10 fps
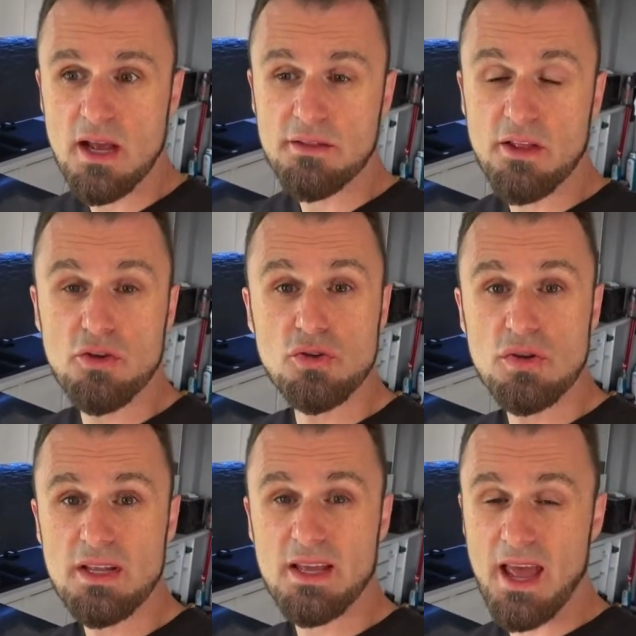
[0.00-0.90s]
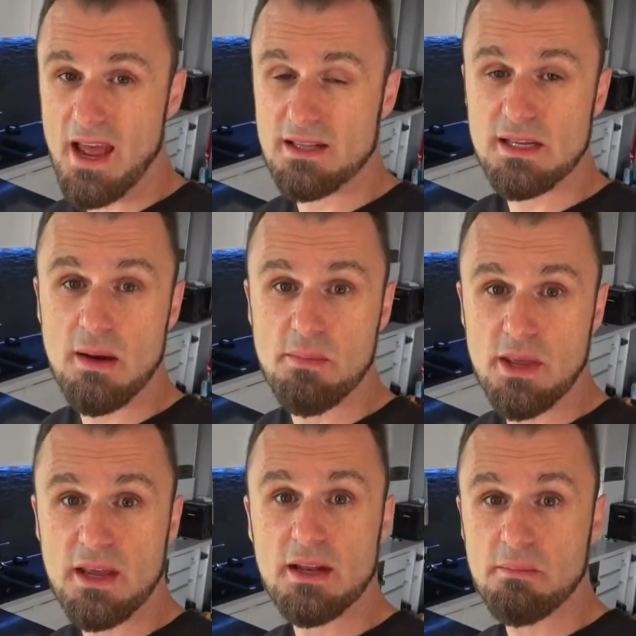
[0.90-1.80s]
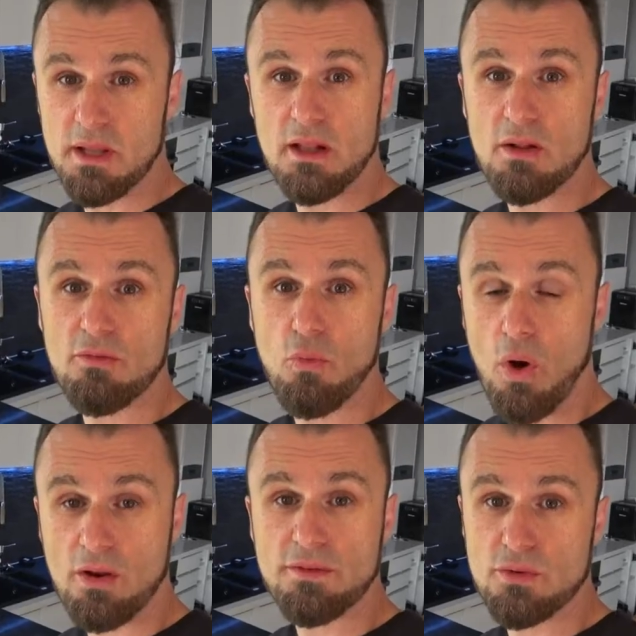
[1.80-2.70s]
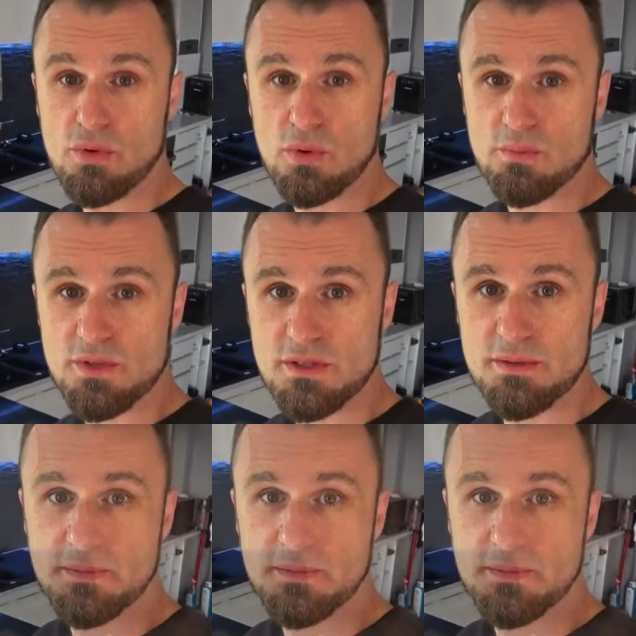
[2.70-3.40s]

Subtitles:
that usually ends up being in the middle of one of the rooms.